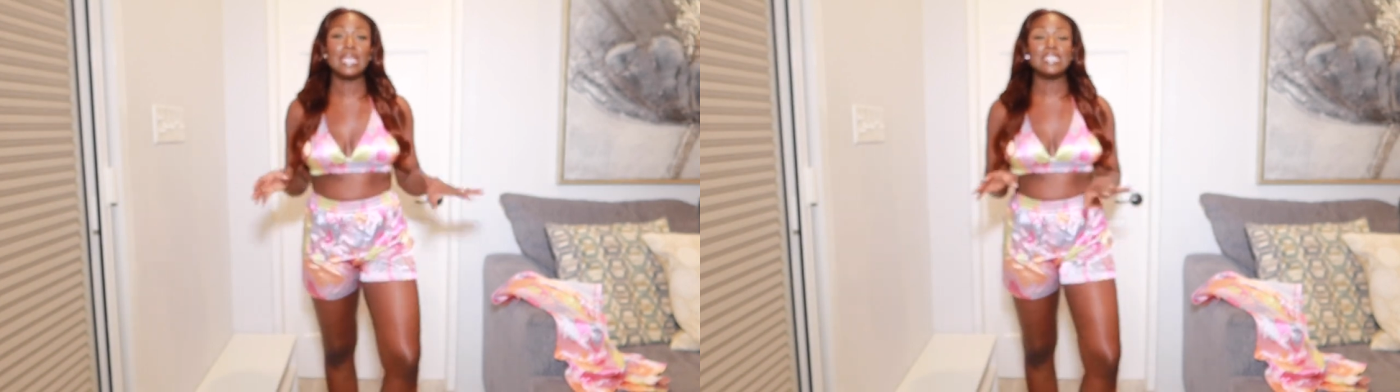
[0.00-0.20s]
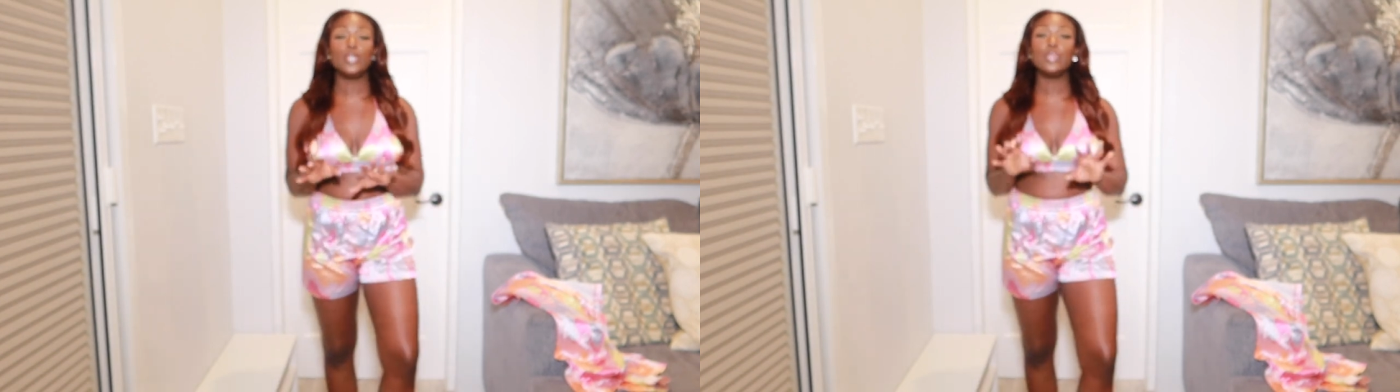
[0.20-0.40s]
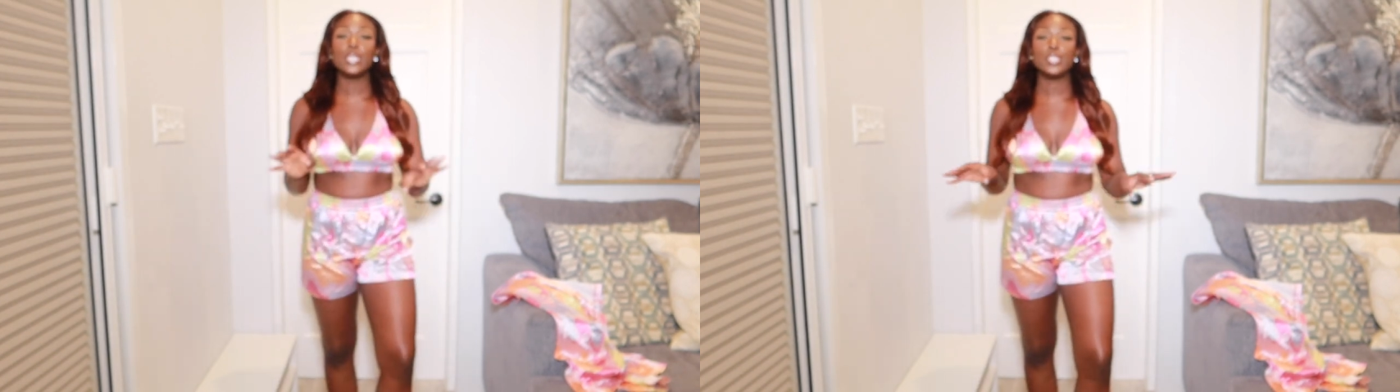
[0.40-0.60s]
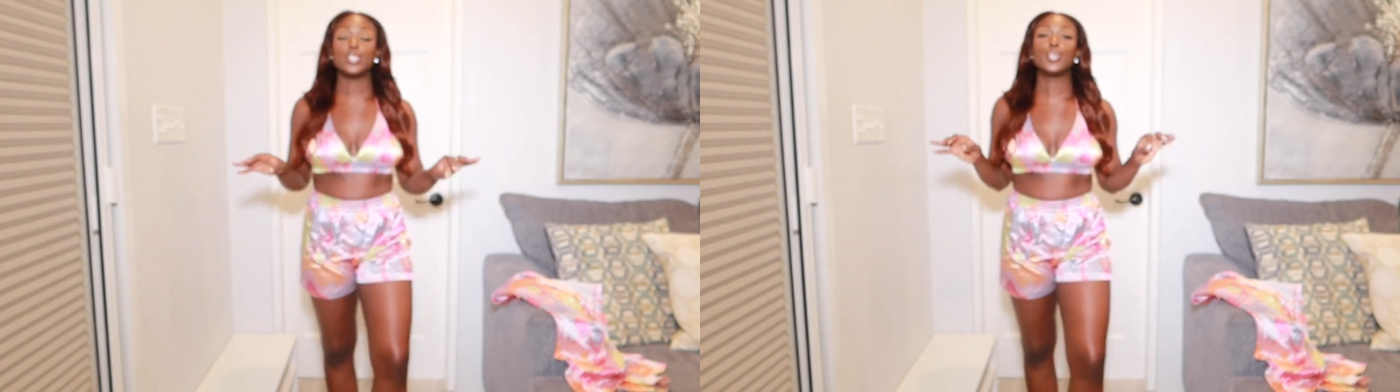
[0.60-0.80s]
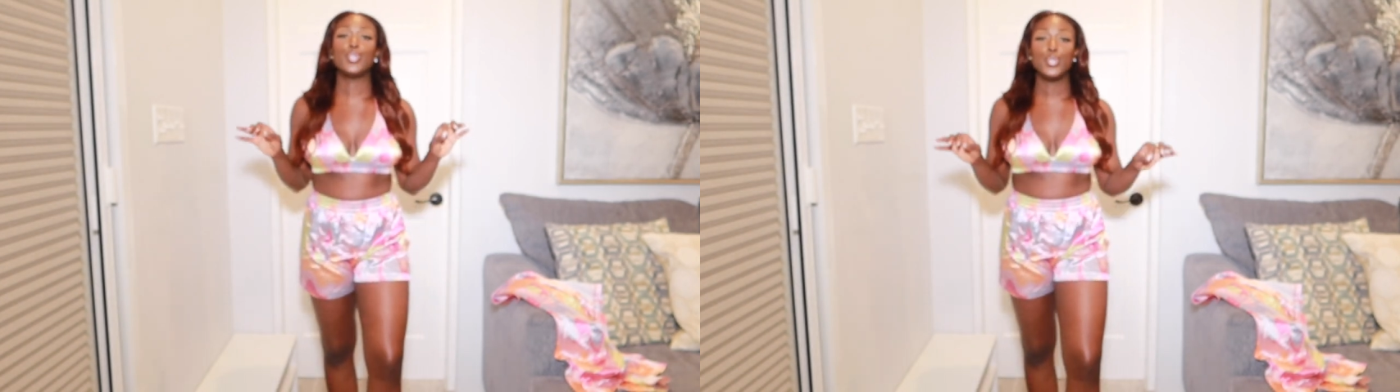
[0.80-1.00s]
I still think
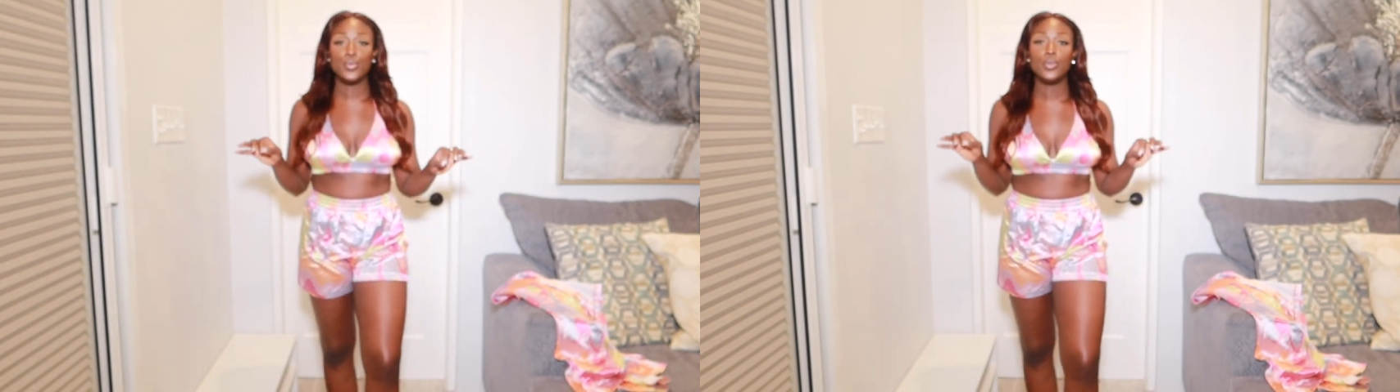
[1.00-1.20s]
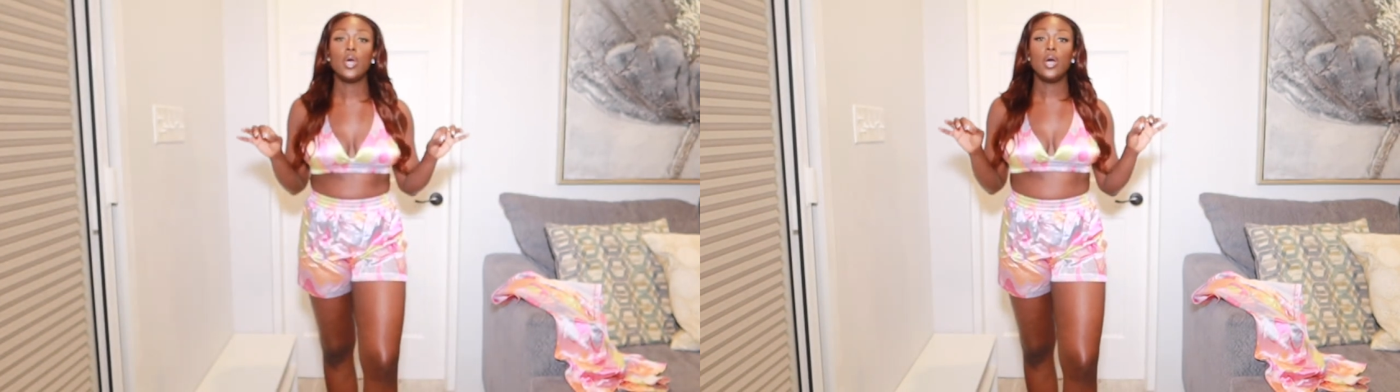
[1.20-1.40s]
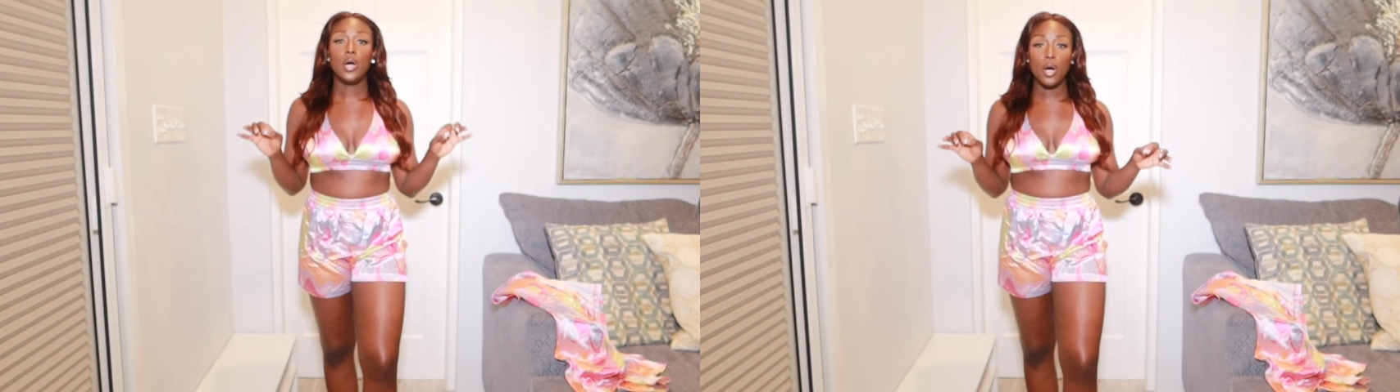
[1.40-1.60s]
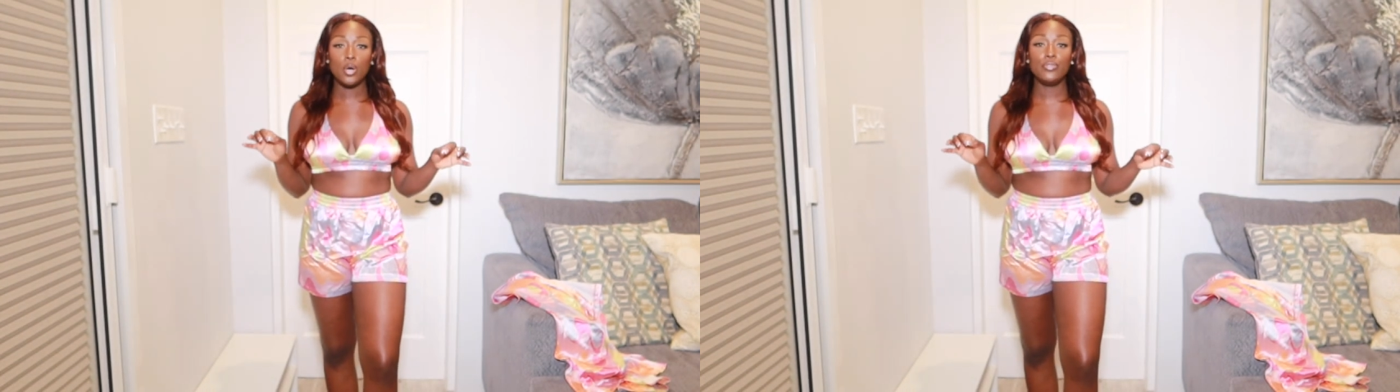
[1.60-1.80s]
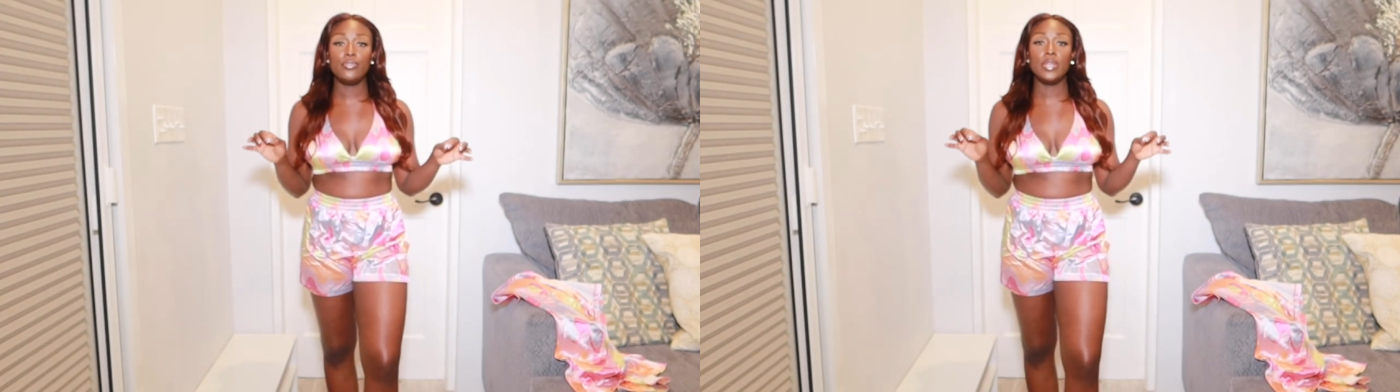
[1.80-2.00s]
it's a cute
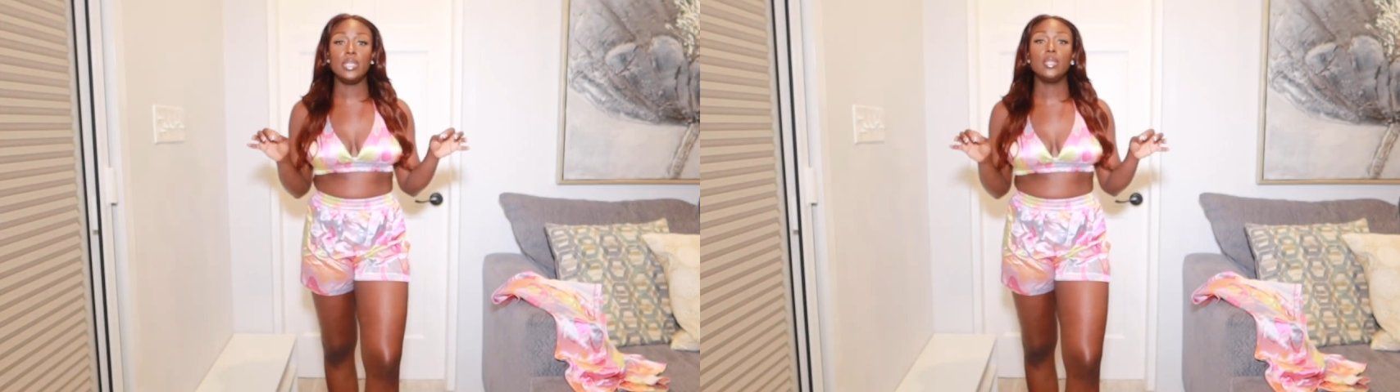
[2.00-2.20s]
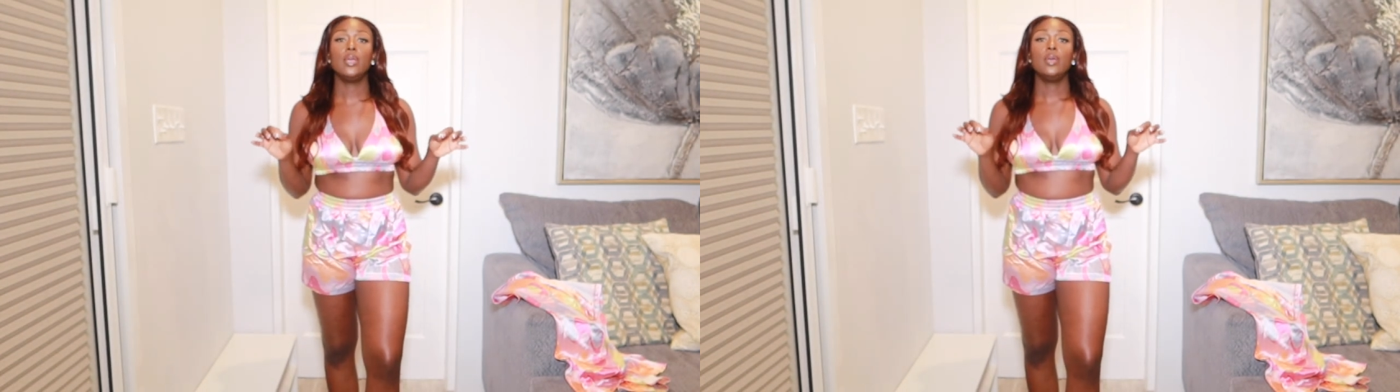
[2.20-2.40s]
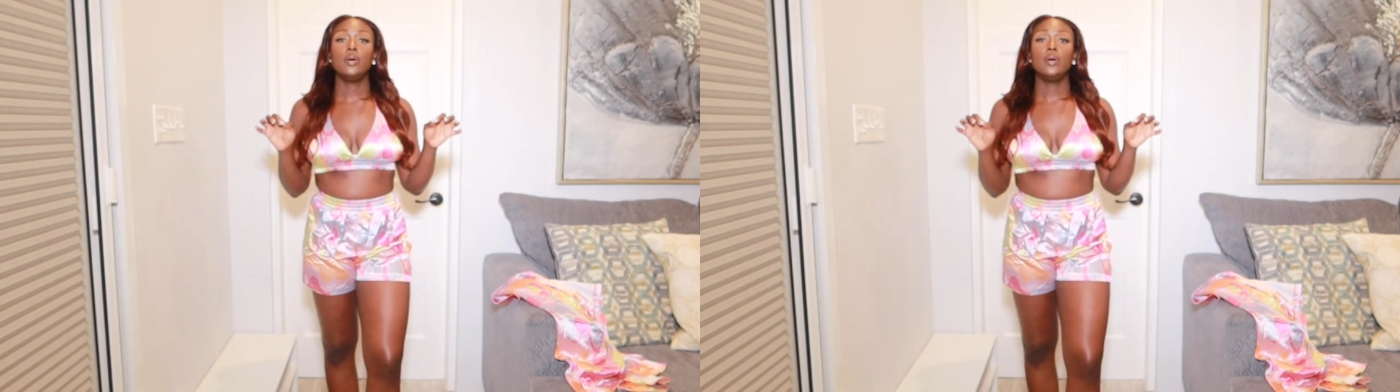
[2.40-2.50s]
outfit